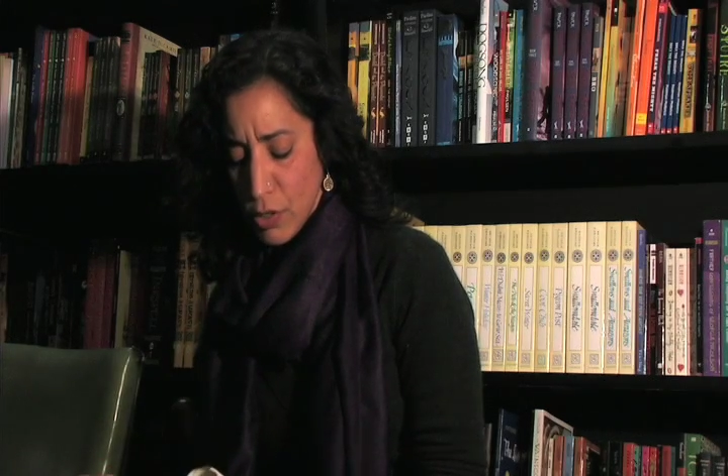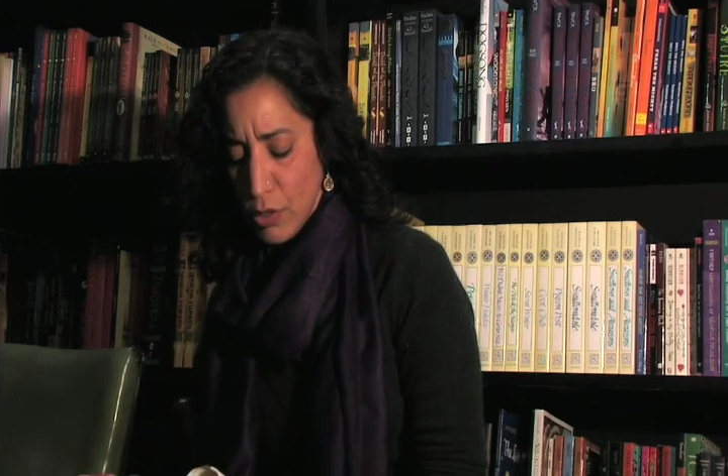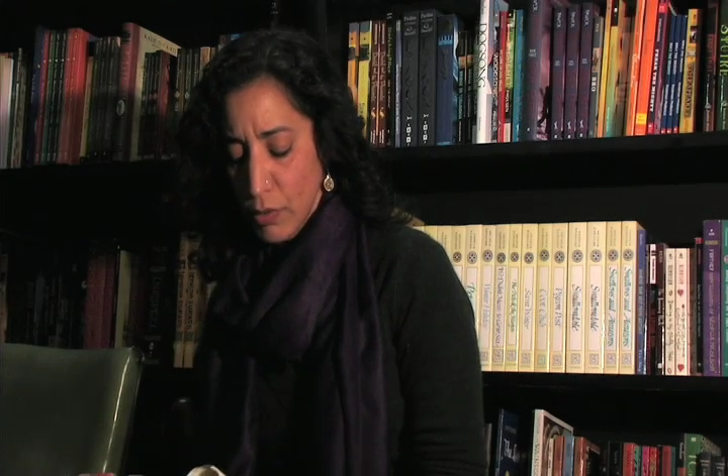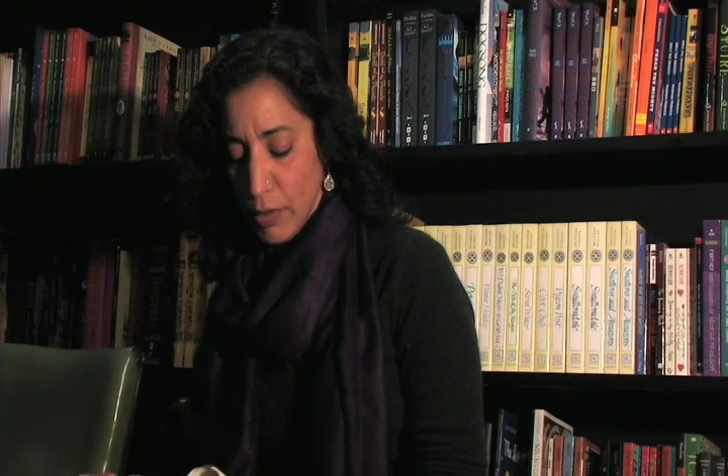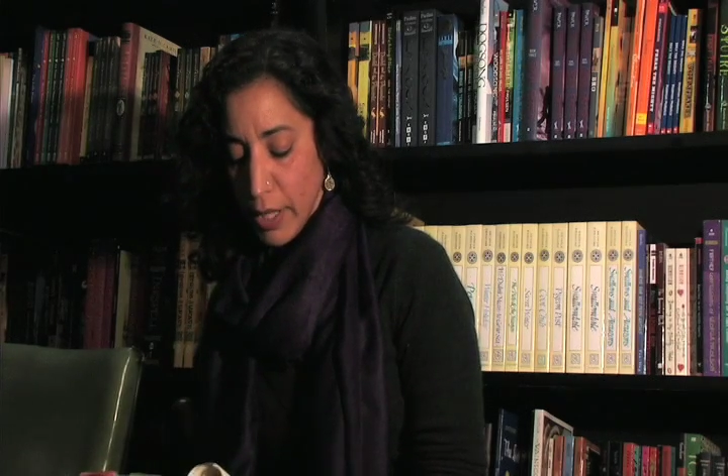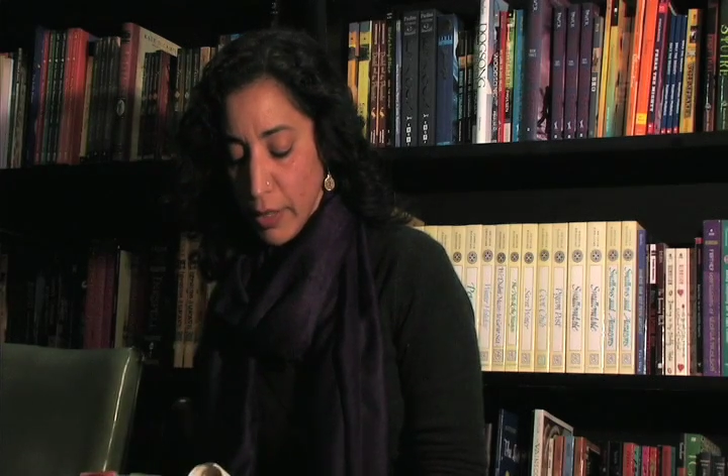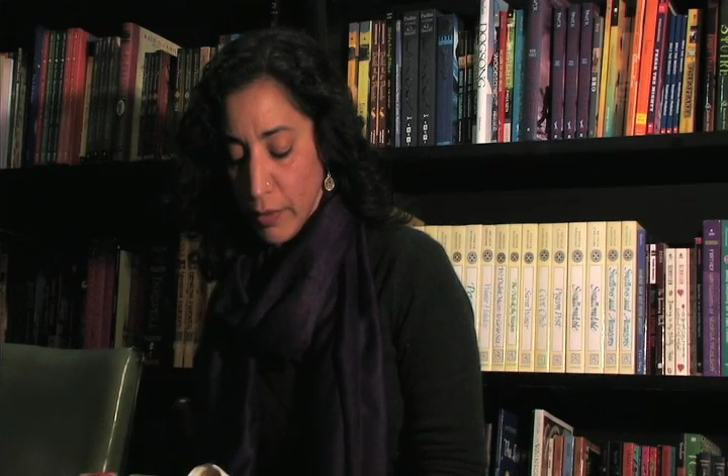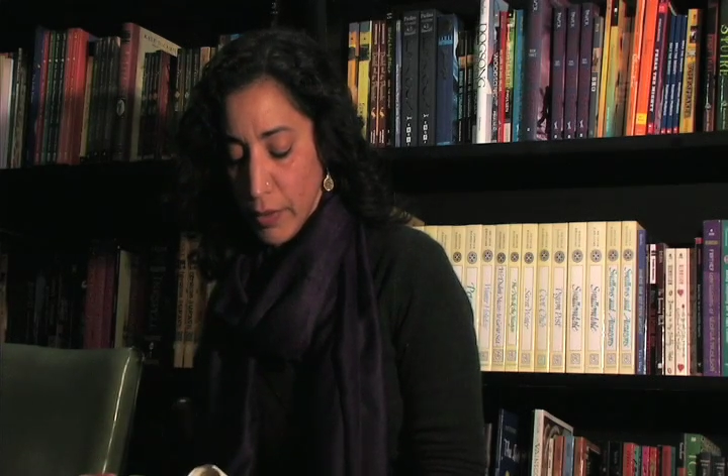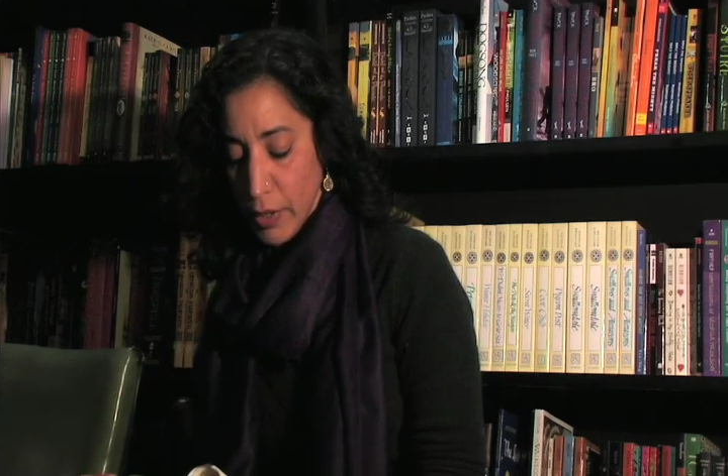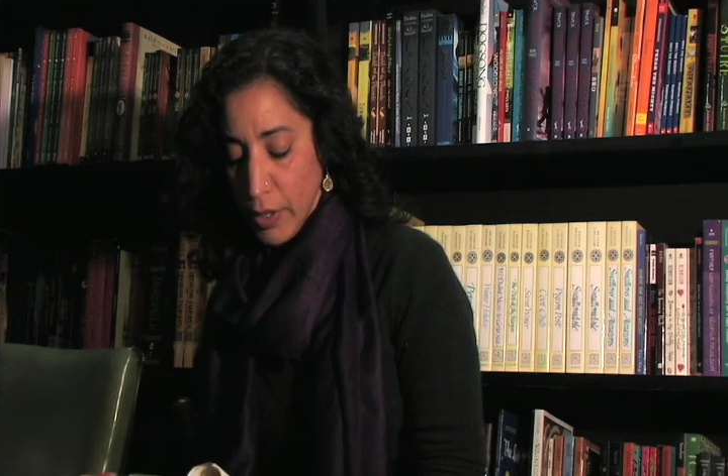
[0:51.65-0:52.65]
too
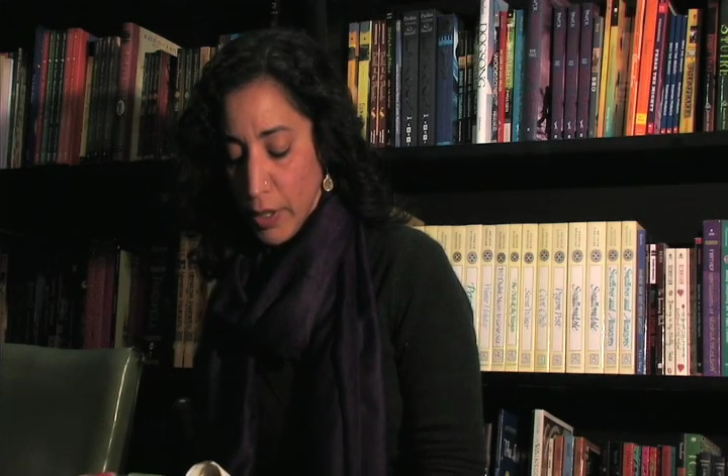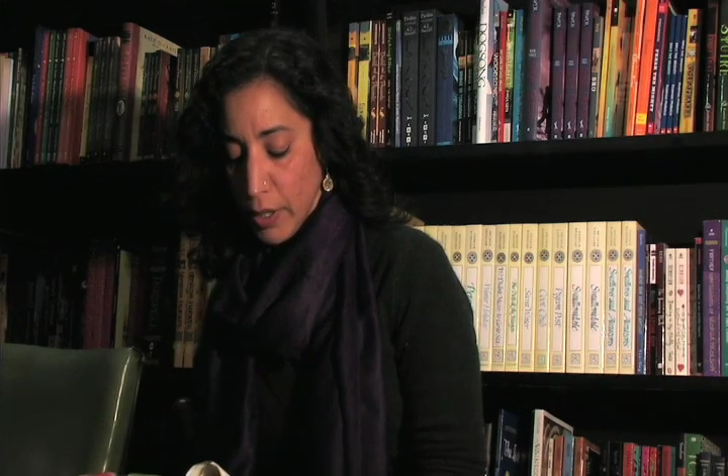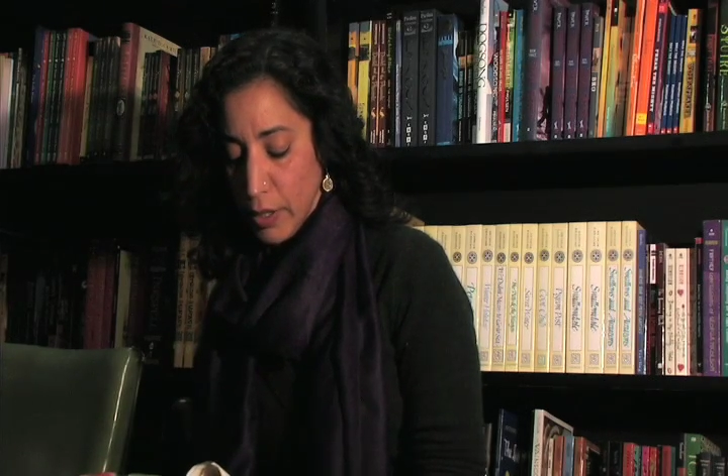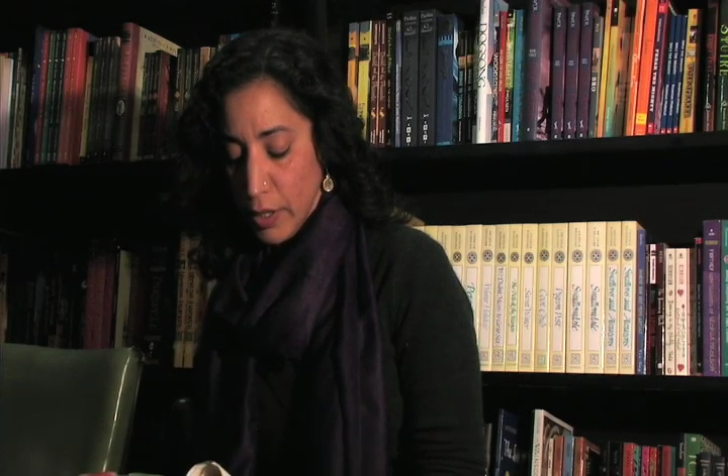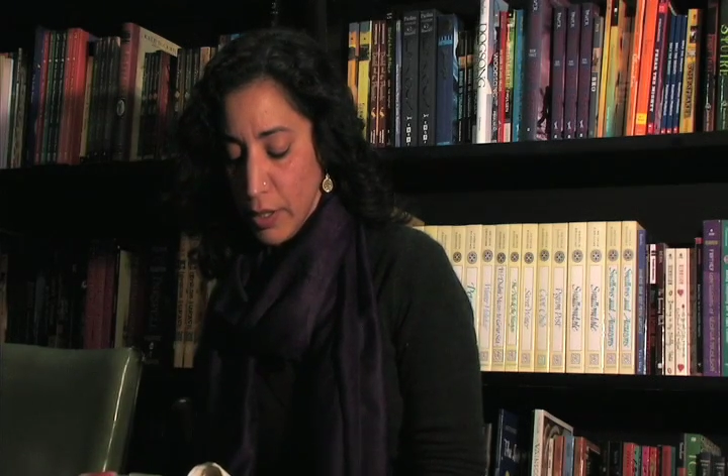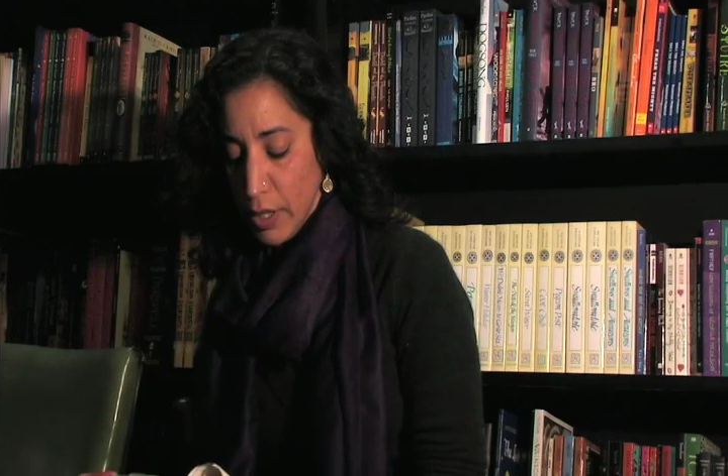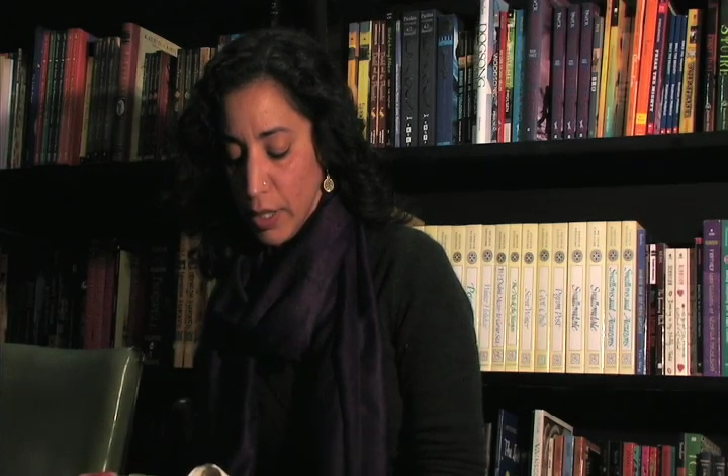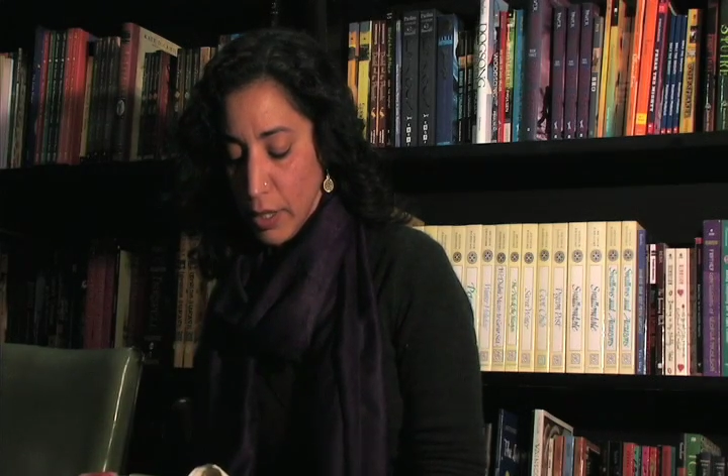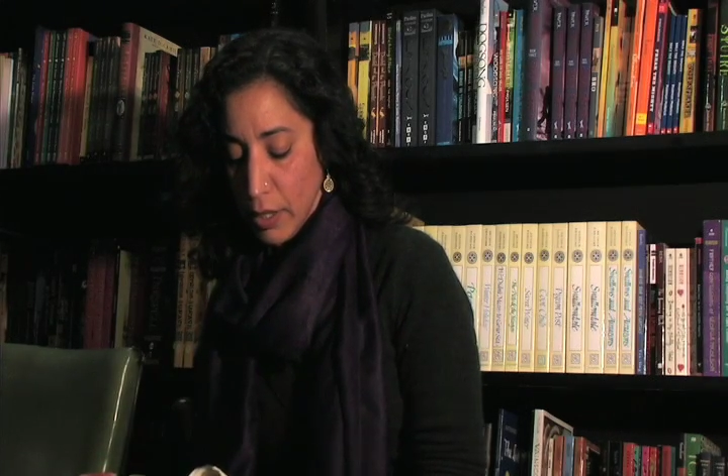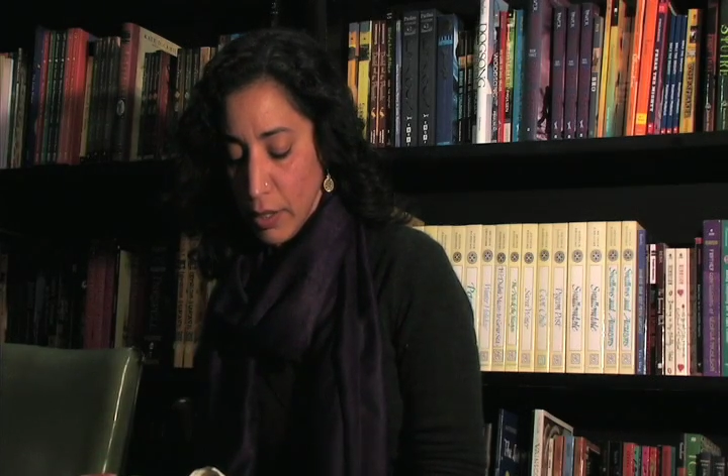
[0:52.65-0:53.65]
loud,
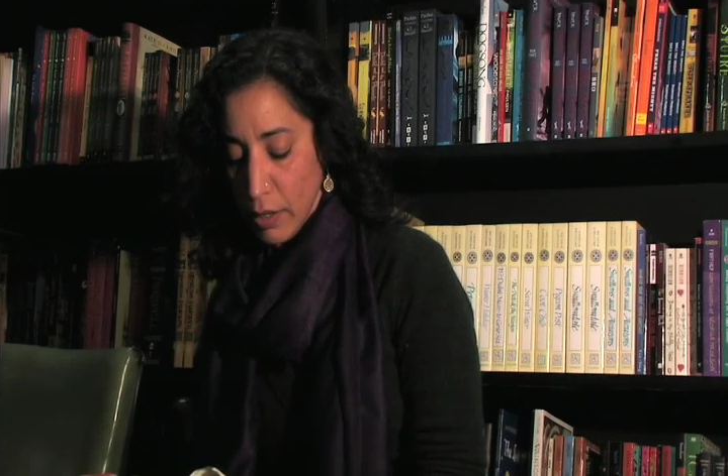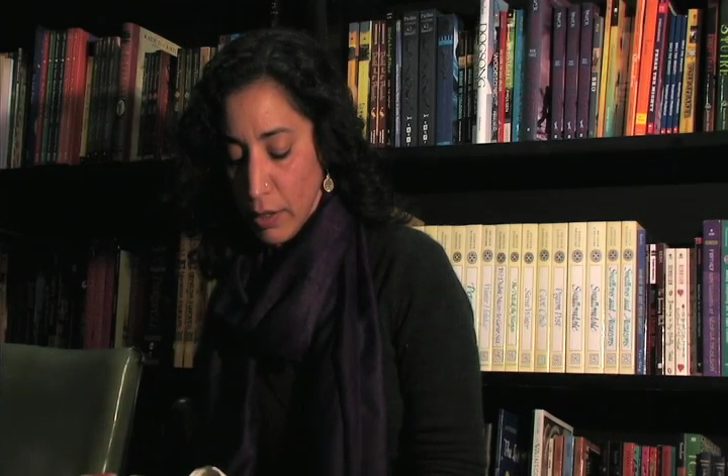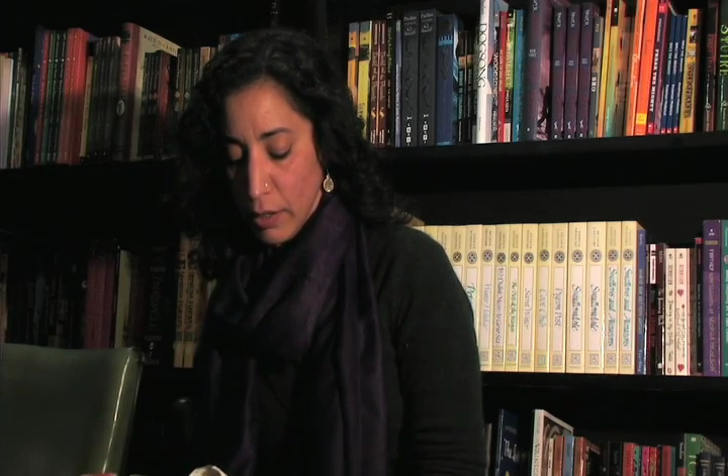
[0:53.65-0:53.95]
uncontained.